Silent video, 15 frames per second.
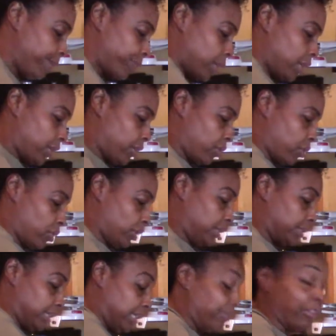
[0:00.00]
you know,
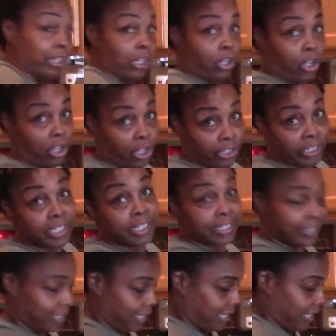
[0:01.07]
to live a long
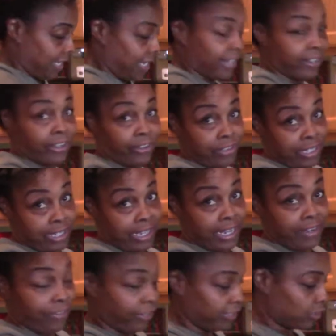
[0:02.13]
and healthy
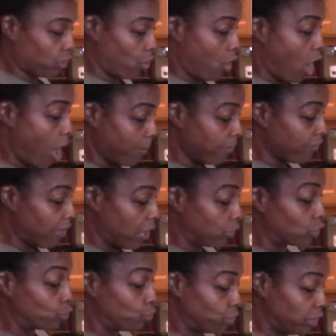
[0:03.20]
life. So almond flour is
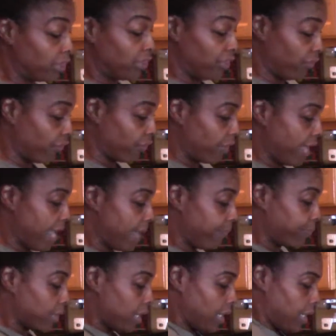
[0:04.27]
really good for that.
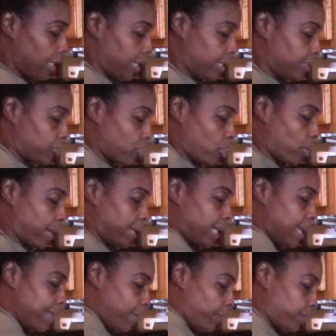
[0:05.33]
And so I came
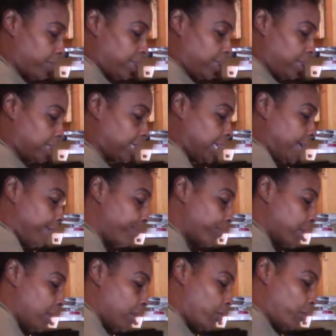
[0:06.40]
up with this
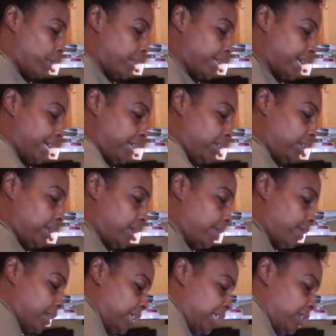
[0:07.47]
one night.
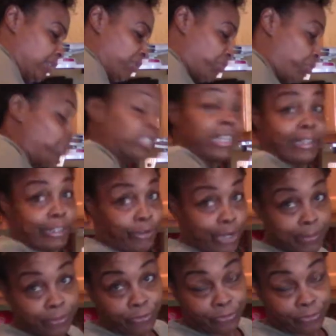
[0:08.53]
We just had to crave it